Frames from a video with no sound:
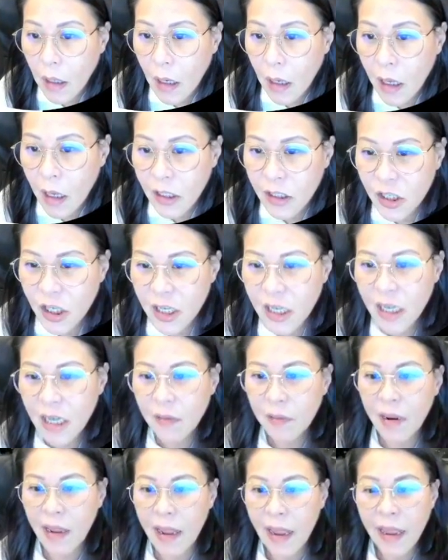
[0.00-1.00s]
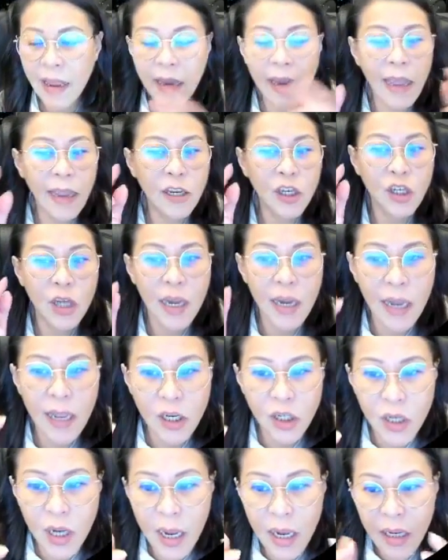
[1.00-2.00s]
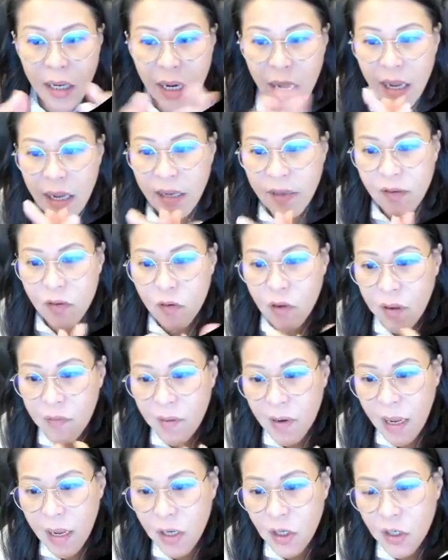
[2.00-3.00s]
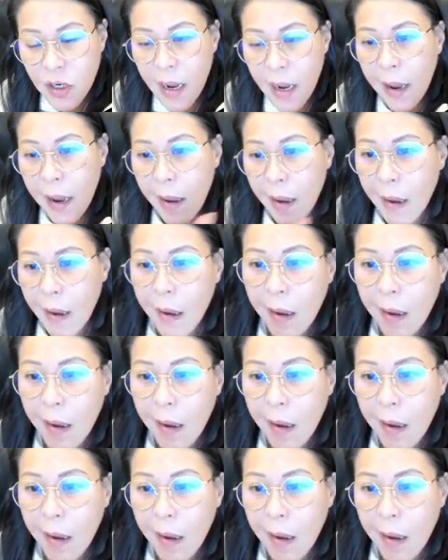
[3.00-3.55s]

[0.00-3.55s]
Ah, uh, Jacob, like, eh, like and share, like and share. Anais, you never like and share.